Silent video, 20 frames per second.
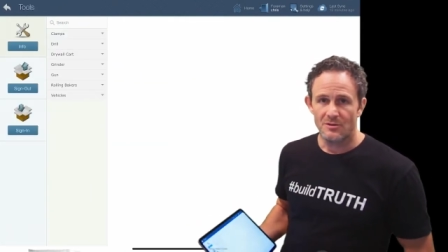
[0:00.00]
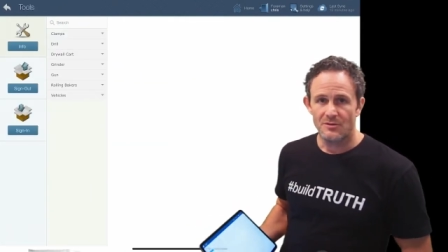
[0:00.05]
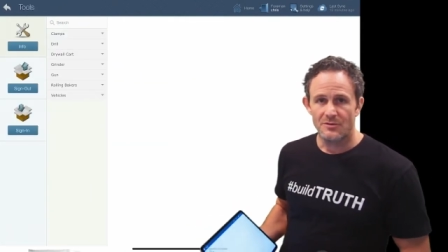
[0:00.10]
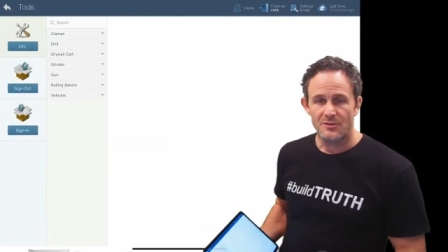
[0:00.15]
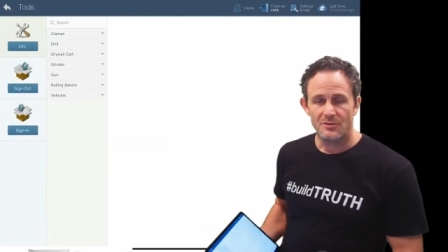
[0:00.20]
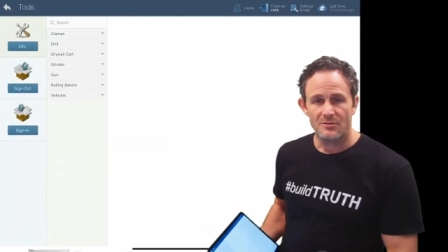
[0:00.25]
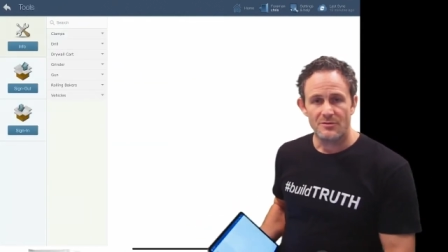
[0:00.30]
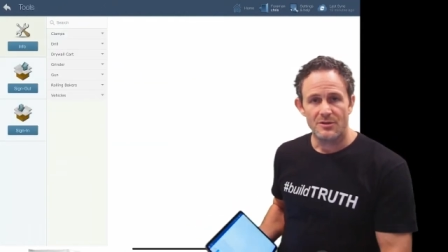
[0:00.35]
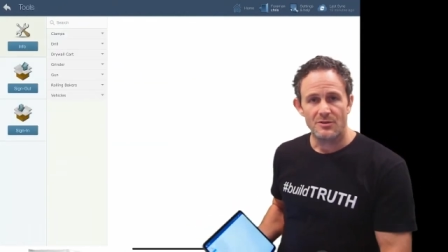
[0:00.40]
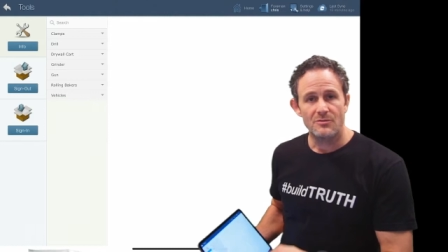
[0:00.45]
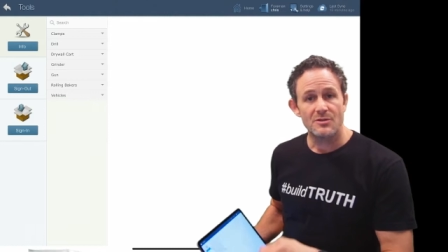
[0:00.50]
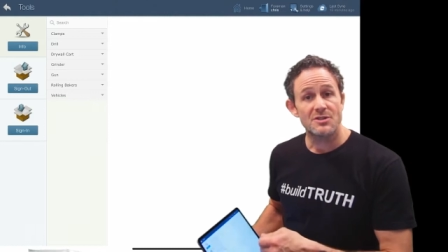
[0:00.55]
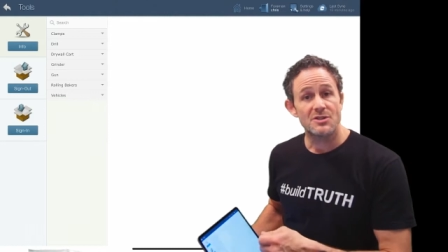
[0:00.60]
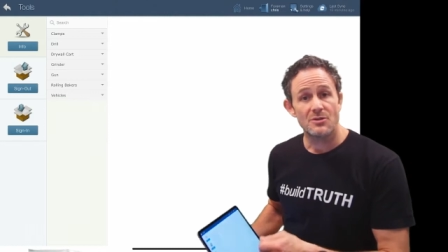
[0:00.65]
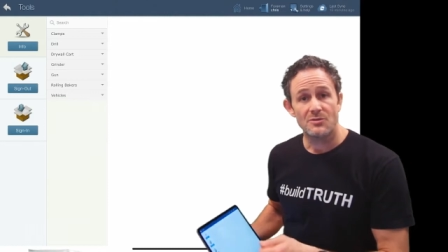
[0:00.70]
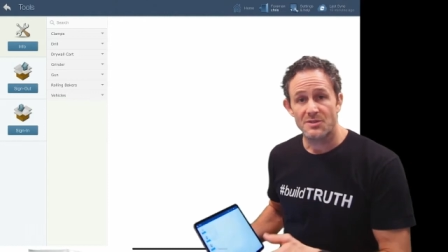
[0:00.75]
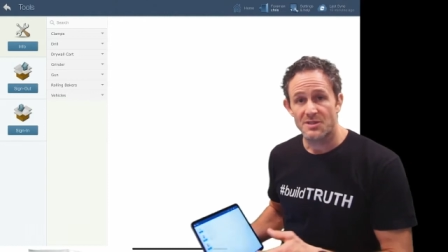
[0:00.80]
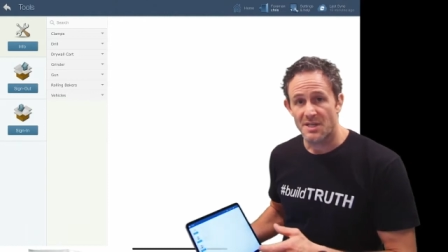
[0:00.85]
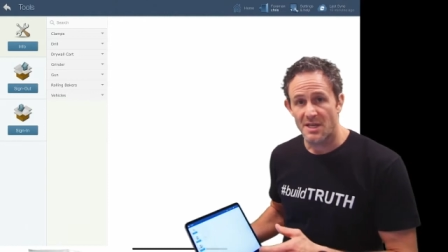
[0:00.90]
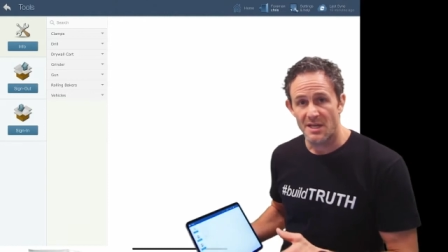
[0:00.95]
There is no
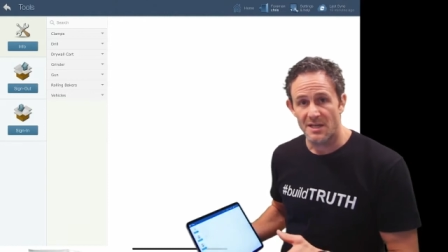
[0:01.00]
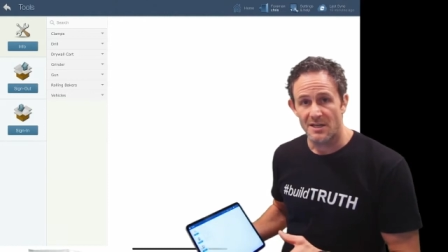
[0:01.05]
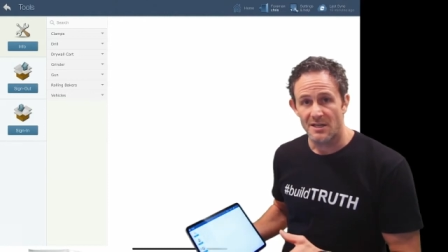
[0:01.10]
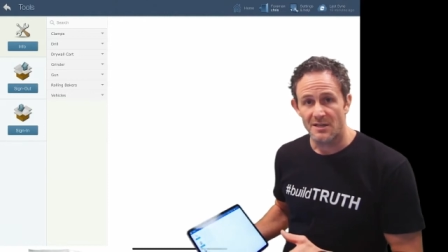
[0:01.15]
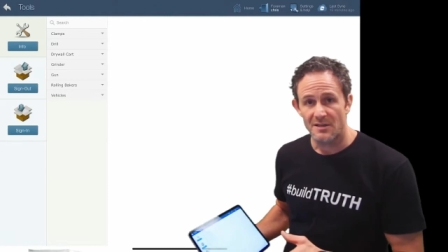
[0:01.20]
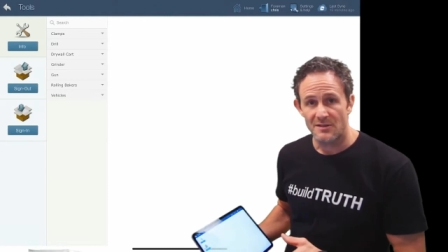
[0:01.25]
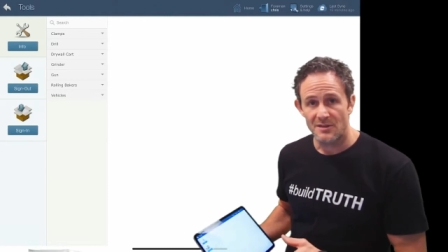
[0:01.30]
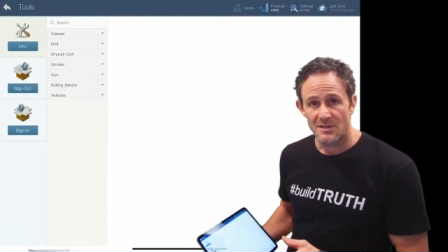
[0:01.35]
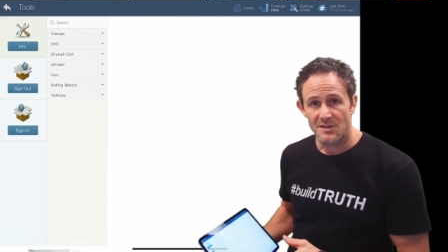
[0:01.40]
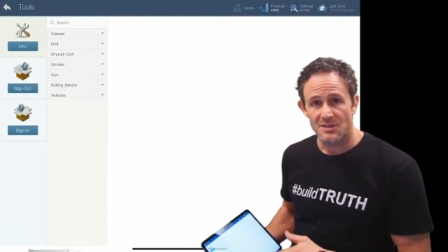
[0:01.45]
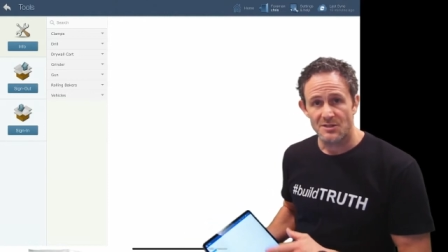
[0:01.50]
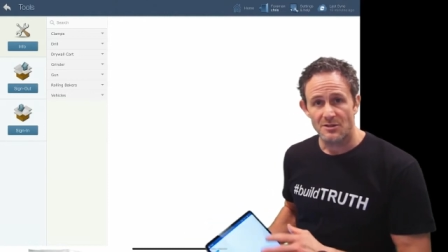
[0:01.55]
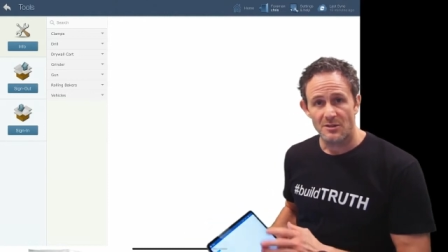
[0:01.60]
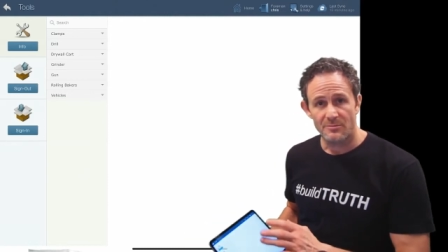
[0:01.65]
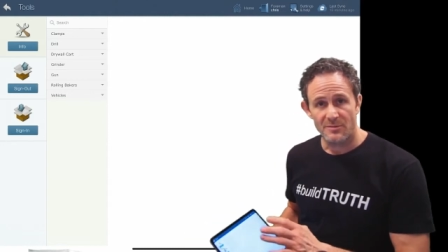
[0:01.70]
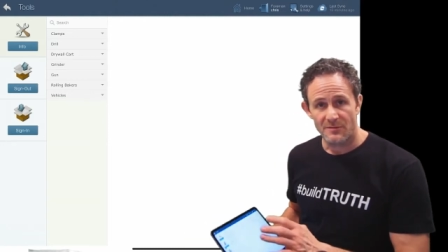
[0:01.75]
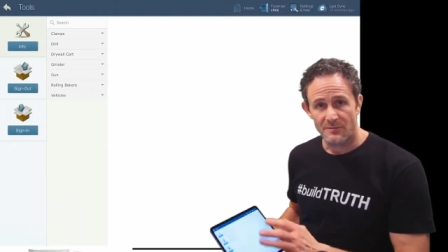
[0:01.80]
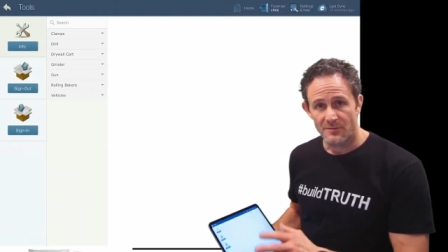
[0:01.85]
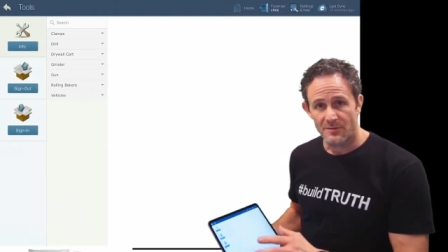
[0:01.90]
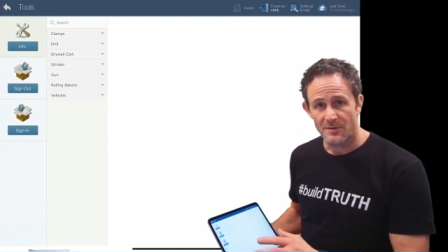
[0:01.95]
scanning in this, so I'll be
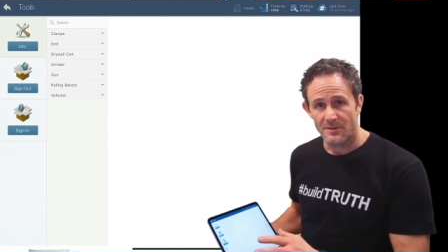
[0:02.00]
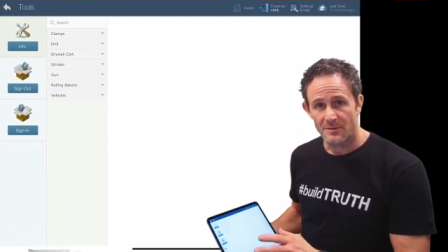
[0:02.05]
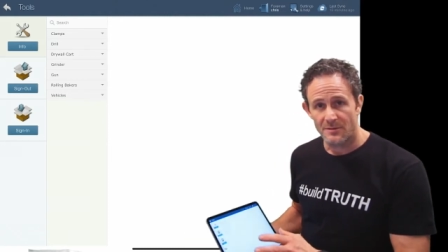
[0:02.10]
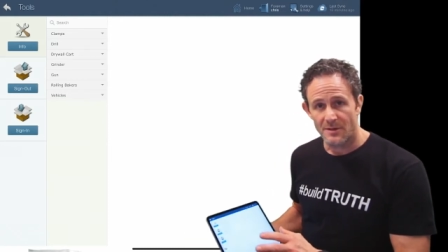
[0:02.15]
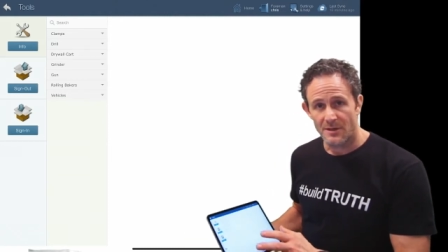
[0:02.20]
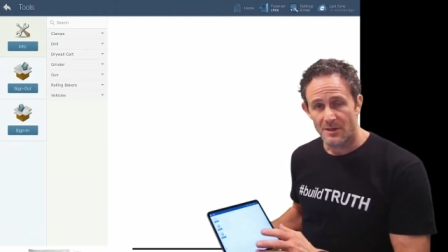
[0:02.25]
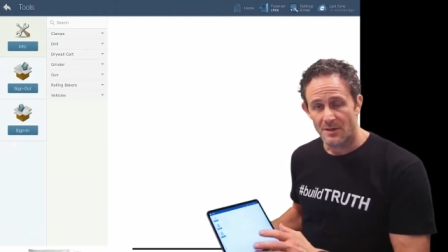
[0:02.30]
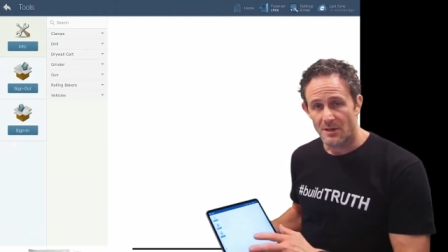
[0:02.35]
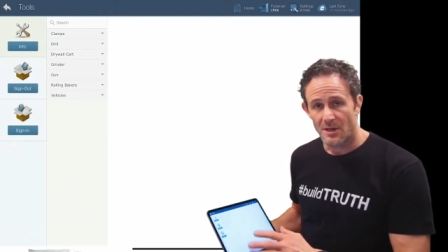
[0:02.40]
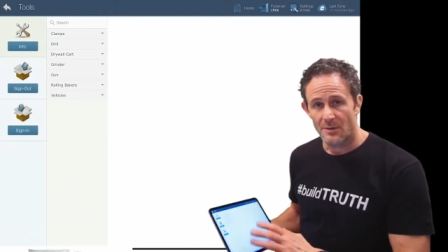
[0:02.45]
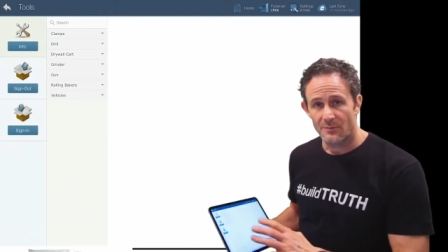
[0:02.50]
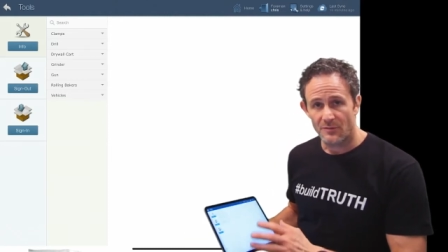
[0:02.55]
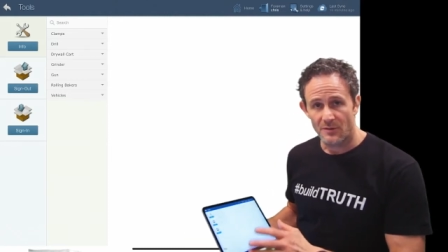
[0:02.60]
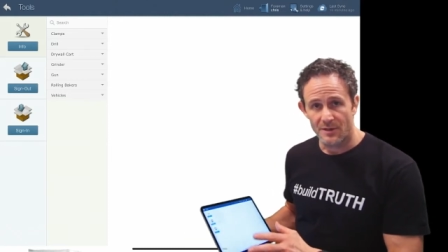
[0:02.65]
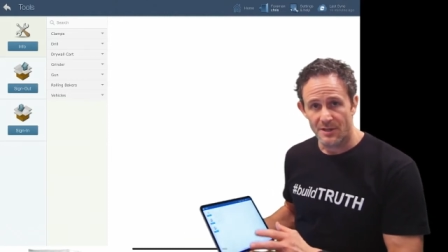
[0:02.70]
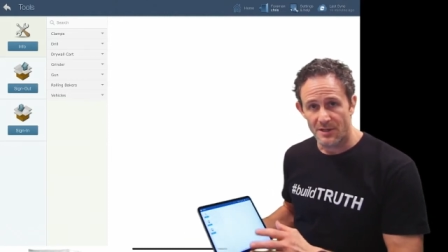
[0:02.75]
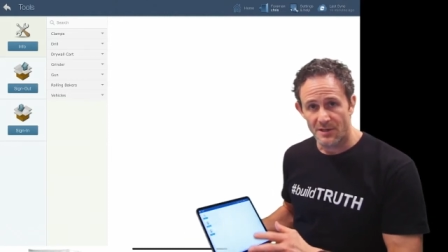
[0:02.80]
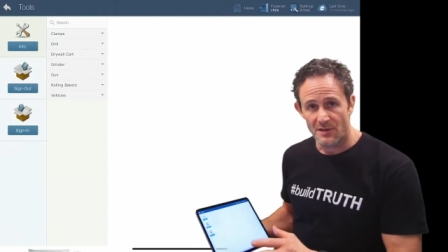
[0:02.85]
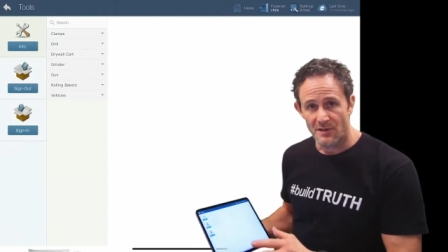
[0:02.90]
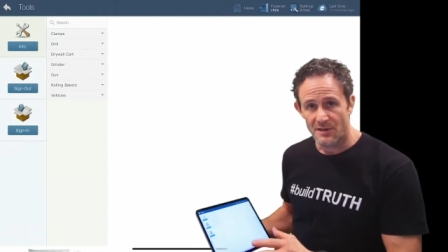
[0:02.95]
upfront
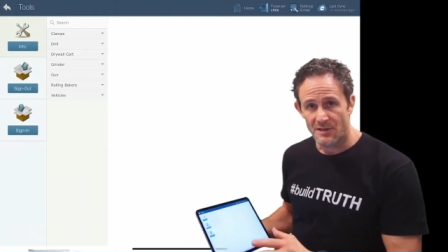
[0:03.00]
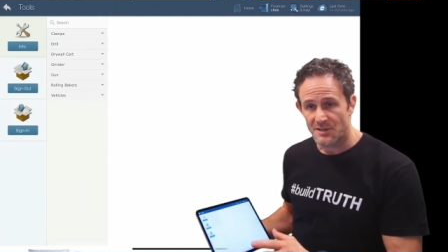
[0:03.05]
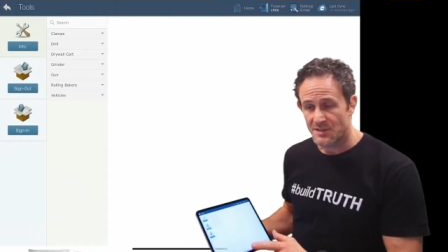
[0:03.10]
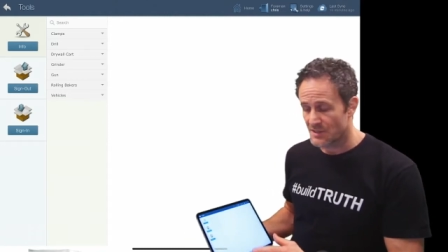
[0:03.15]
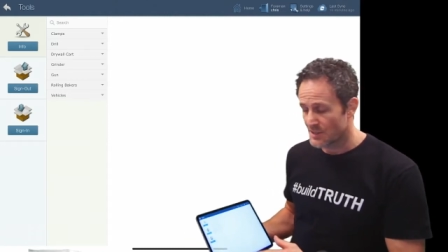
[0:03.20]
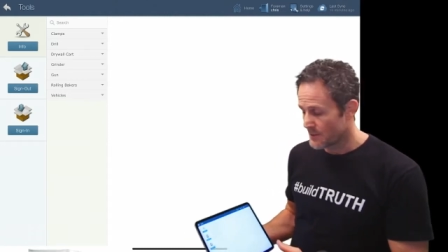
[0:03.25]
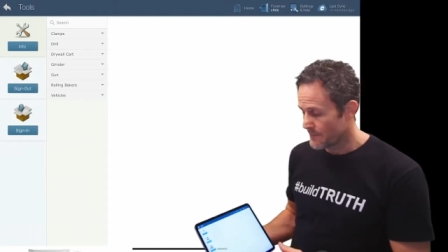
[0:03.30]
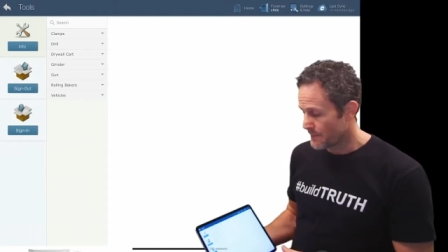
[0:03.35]
and honest.